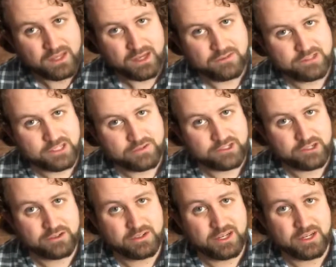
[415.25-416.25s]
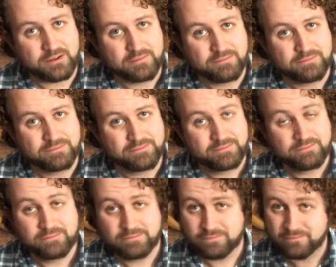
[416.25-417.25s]
have yourselves a good day.
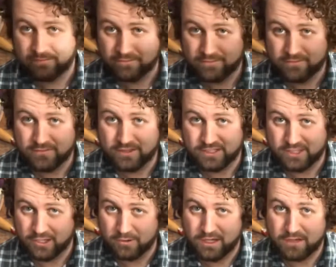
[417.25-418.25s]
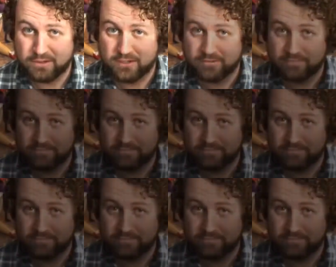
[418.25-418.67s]
Because I know I will.